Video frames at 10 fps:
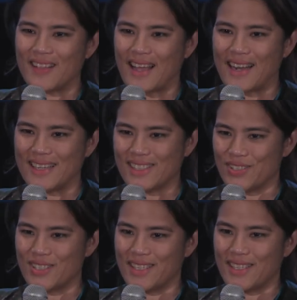the head of the ad
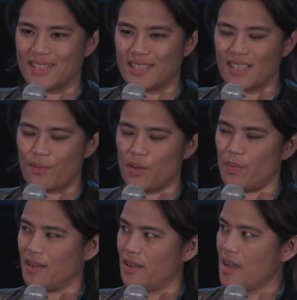agency to let
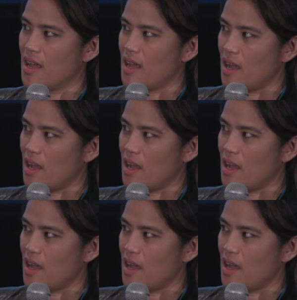me be a,